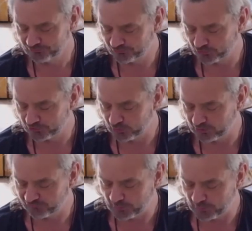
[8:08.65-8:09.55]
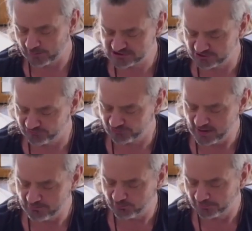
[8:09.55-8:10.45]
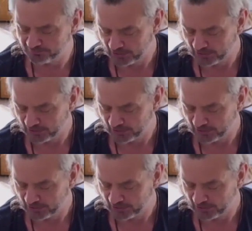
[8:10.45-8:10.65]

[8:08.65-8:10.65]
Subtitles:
for you if you become a silver member.